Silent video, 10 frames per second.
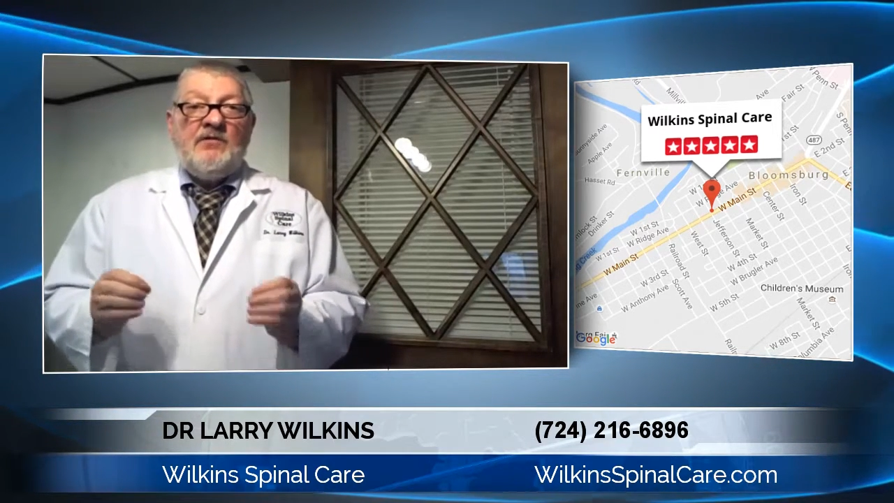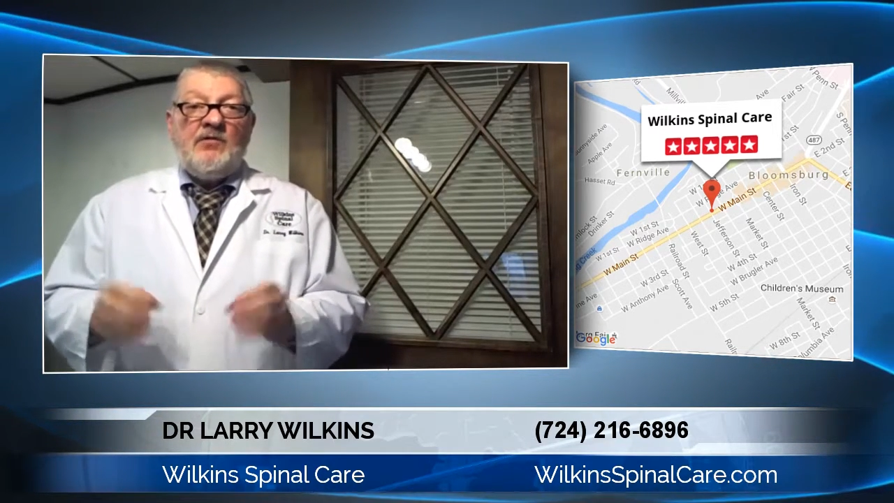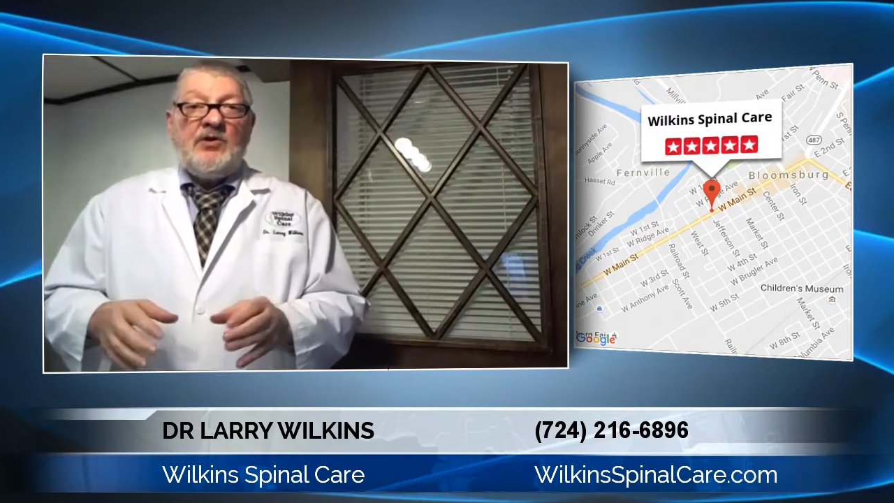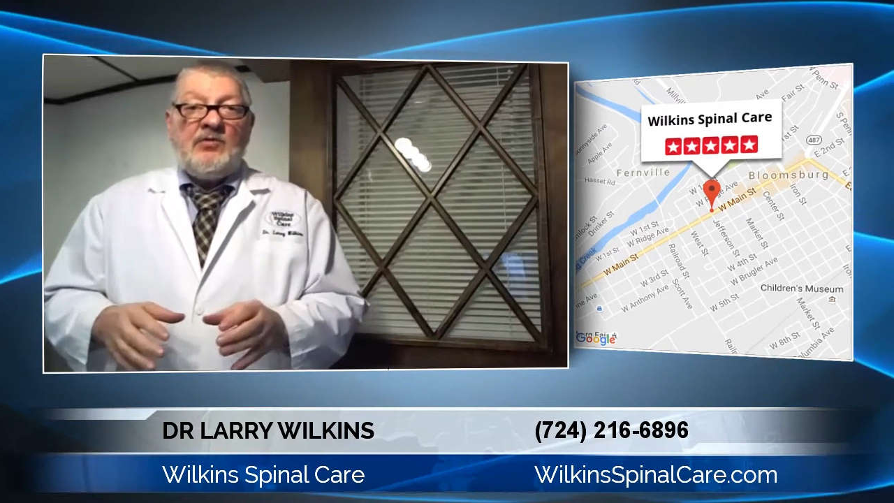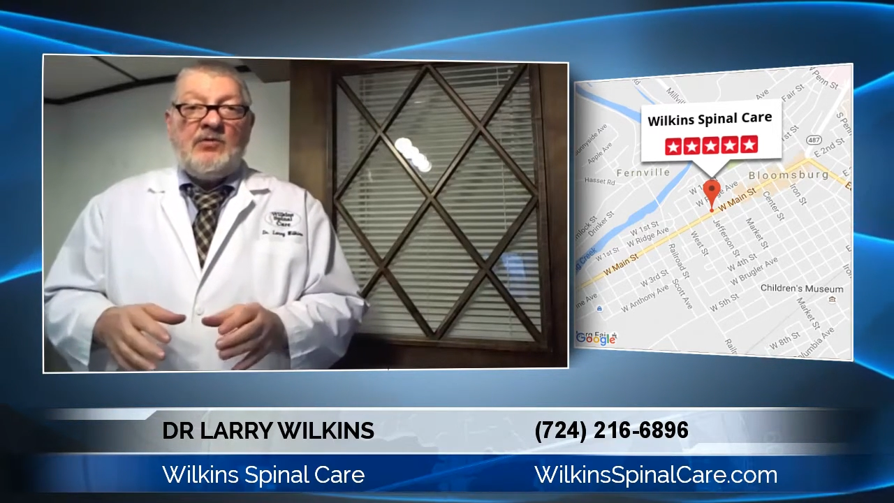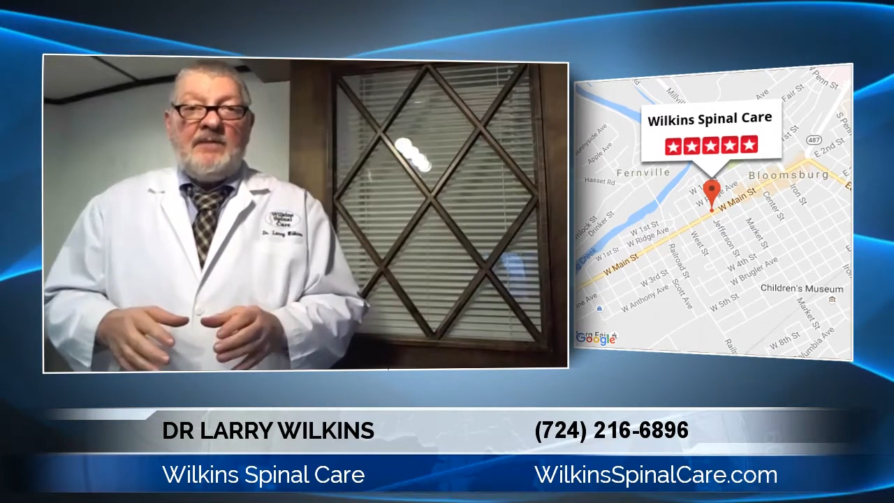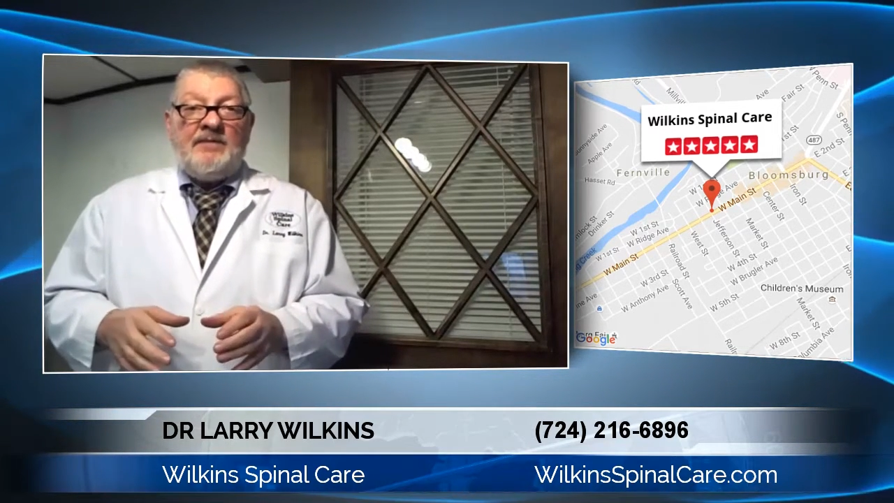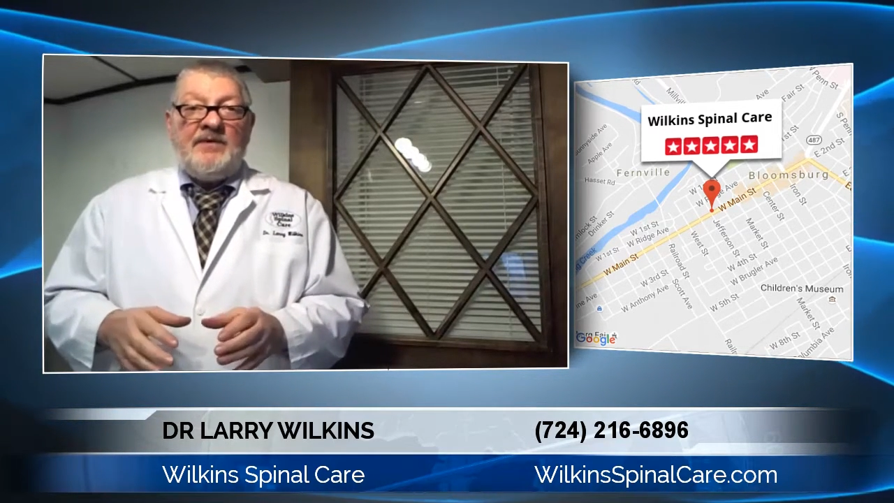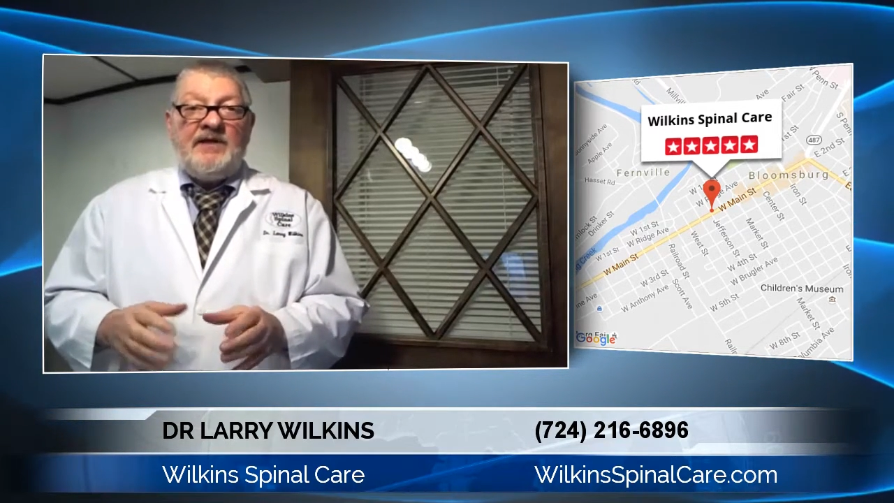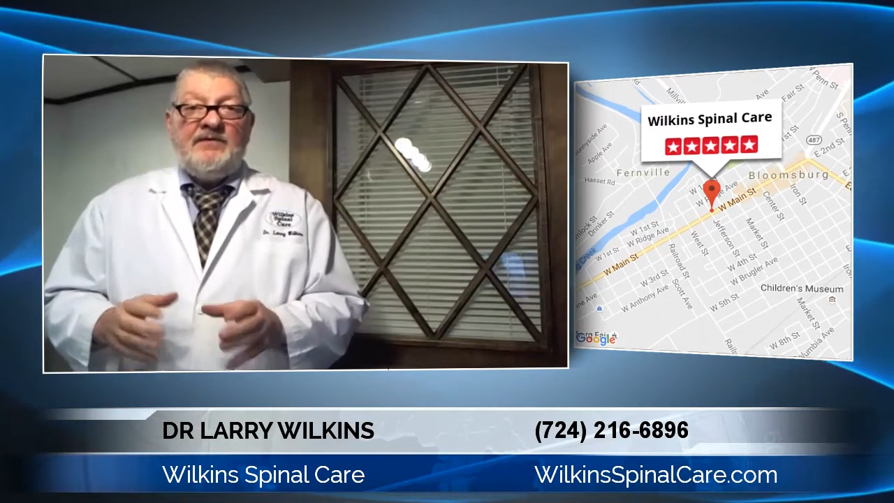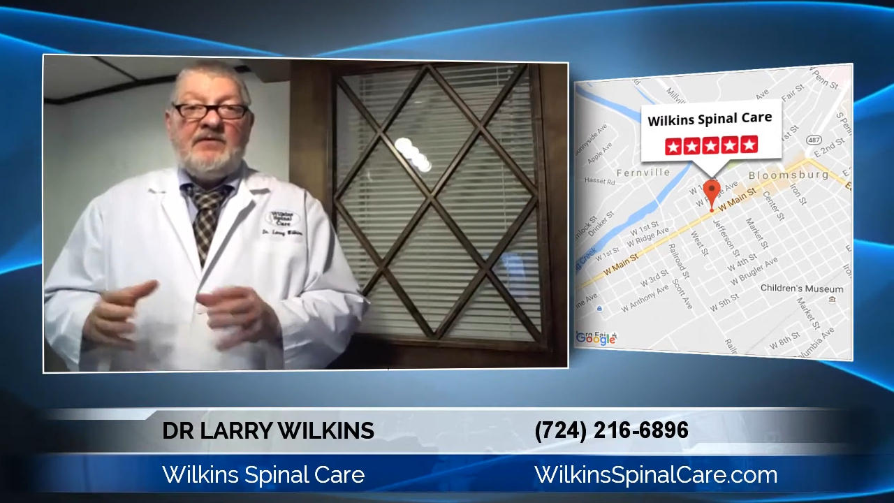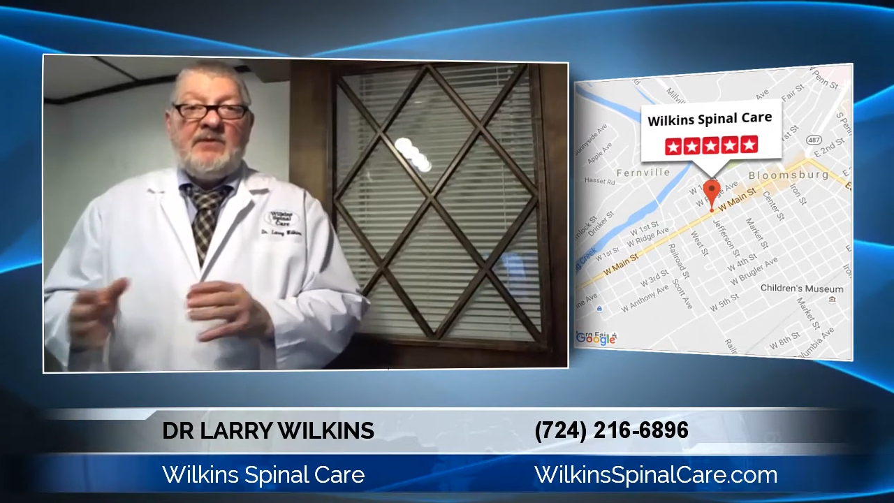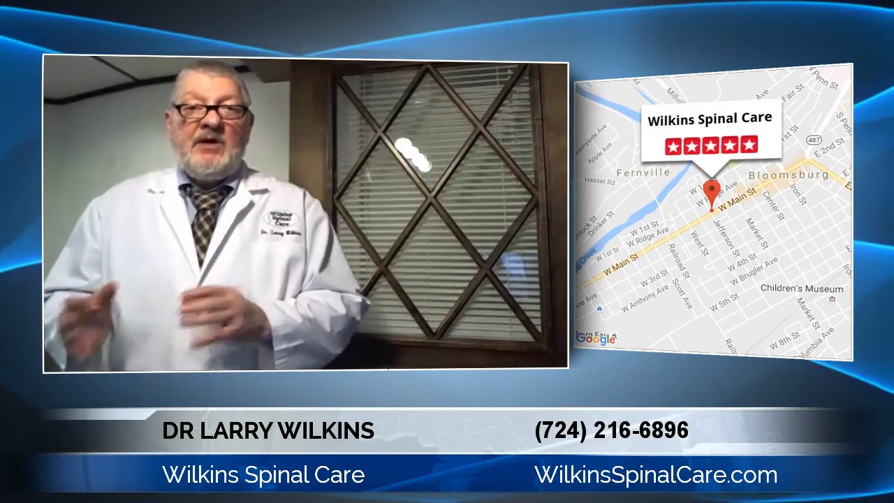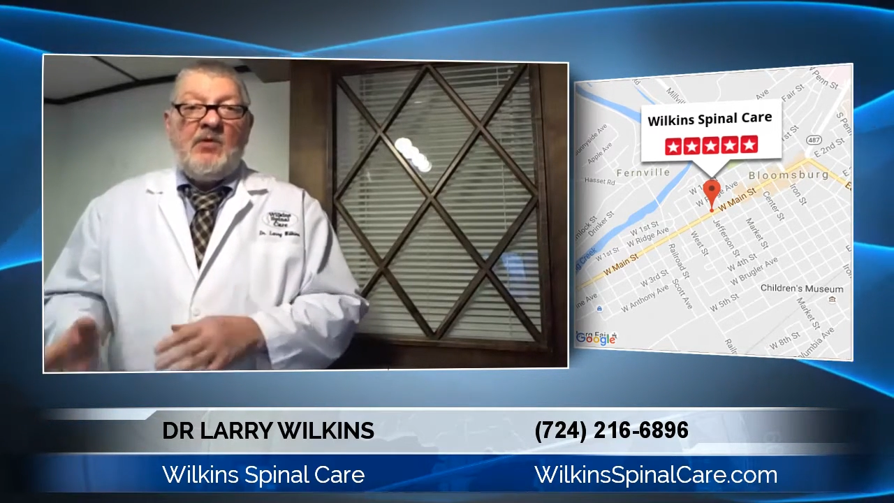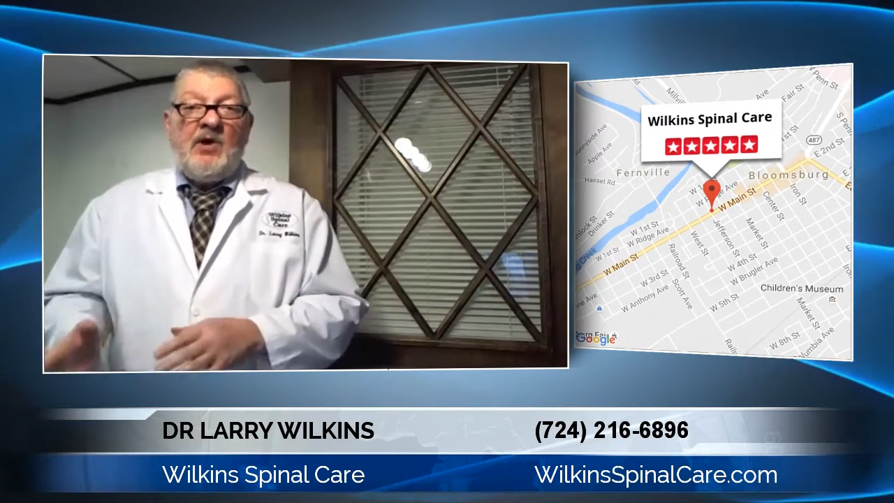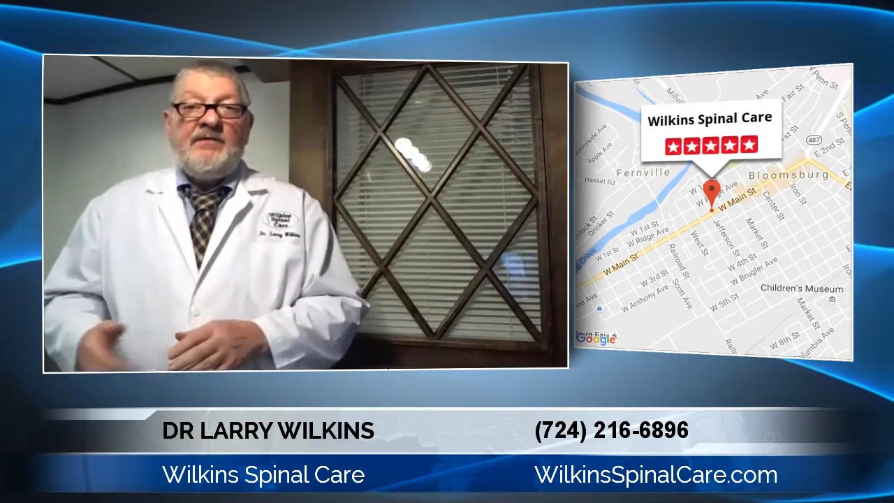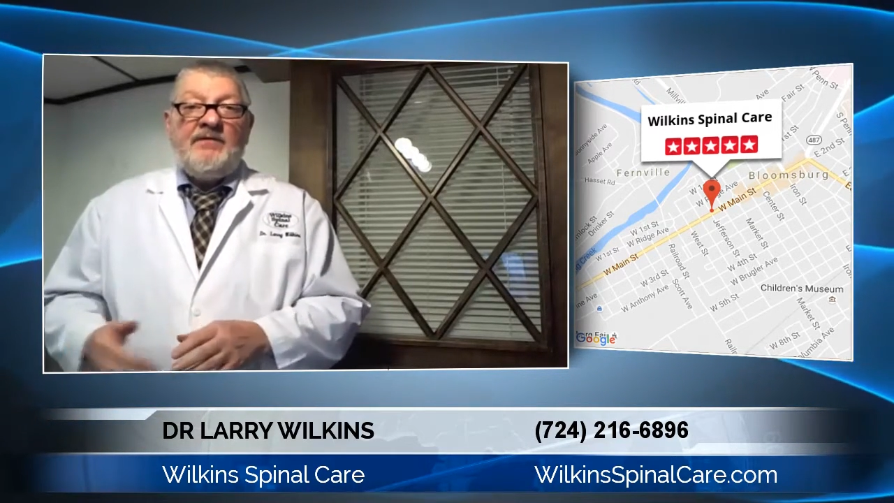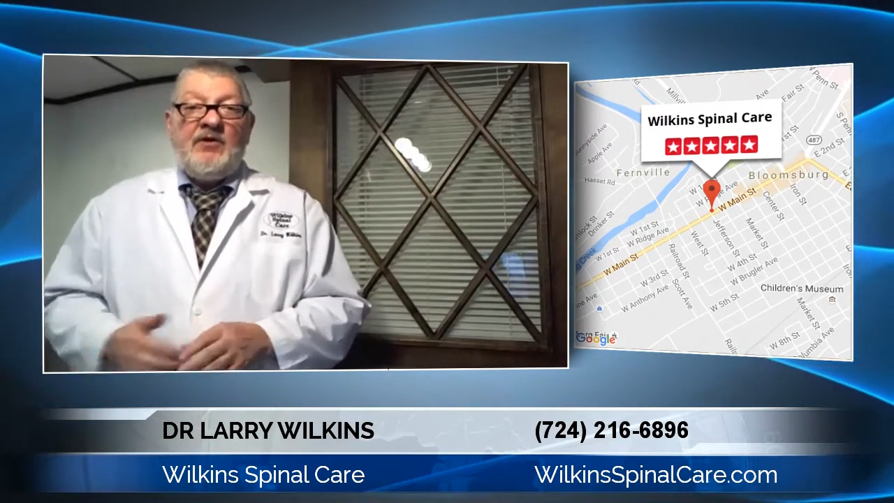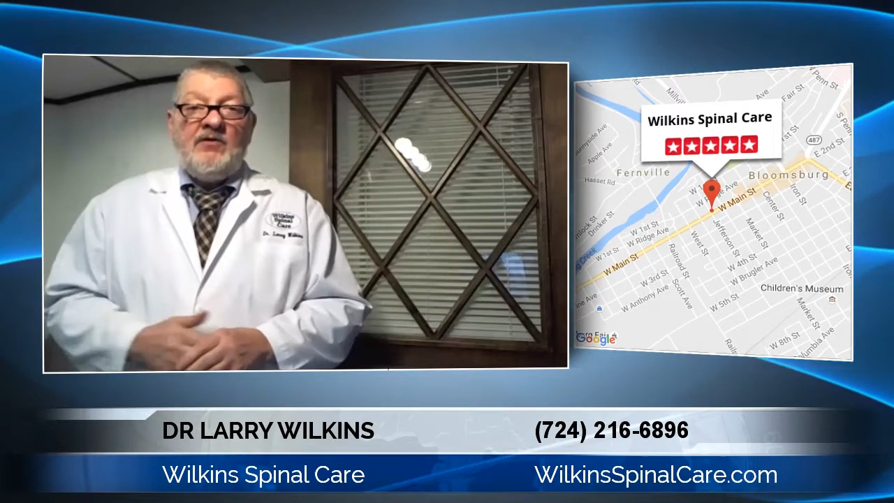for neuropathy for my wife